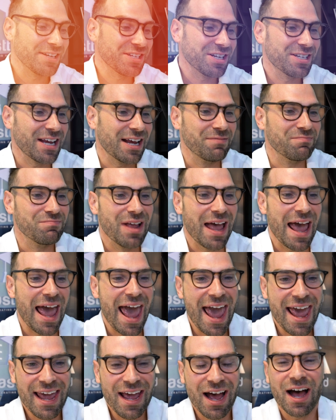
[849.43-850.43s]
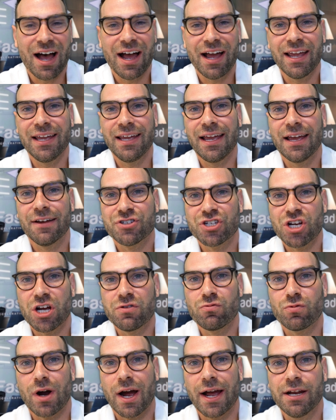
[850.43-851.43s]
As I said, AI, if
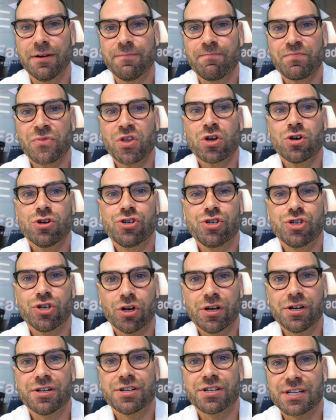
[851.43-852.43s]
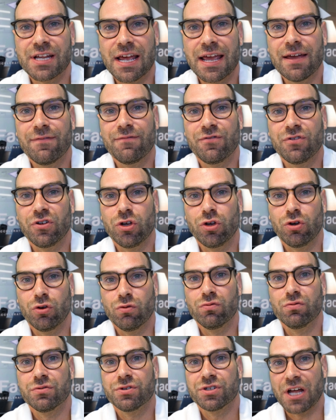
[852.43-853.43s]
done right, should save
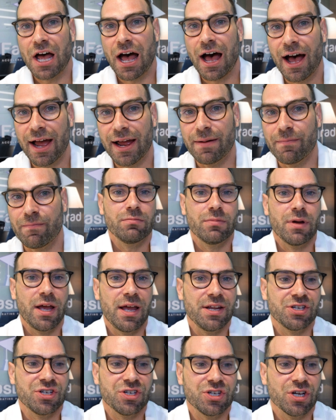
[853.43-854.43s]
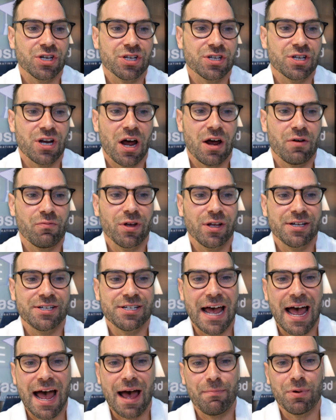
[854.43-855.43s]
you time. It's just not really
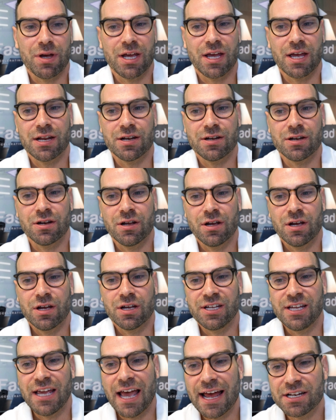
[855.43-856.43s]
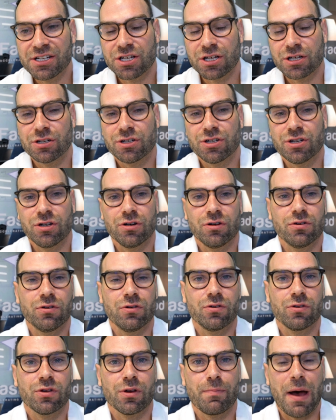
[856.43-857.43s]
tapping in yet
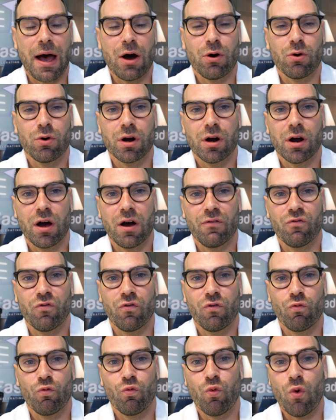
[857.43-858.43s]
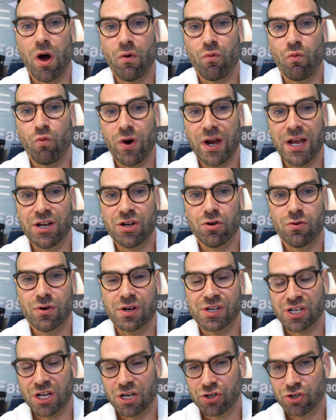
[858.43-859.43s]
to the power of what we do
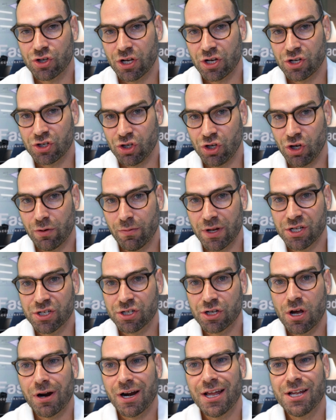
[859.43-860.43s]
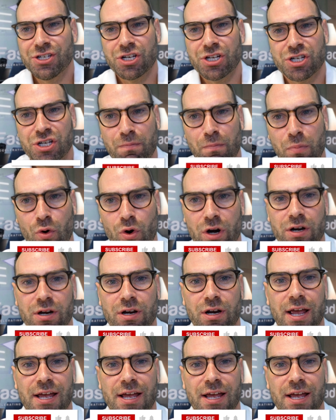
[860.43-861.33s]
essentially as humans, but it's a support.